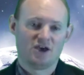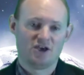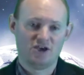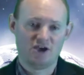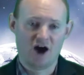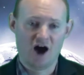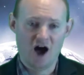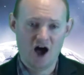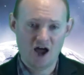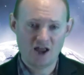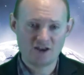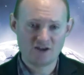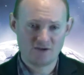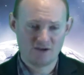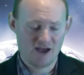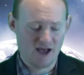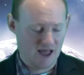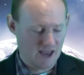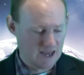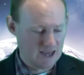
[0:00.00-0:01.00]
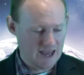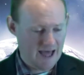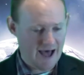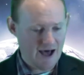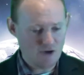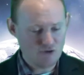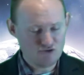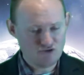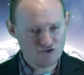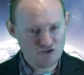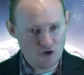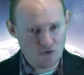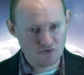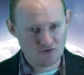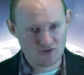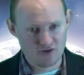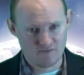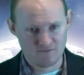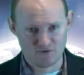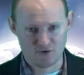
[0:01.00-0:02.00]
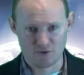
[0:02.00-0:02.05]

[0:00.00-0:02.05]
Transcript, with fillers: God allowed Joseph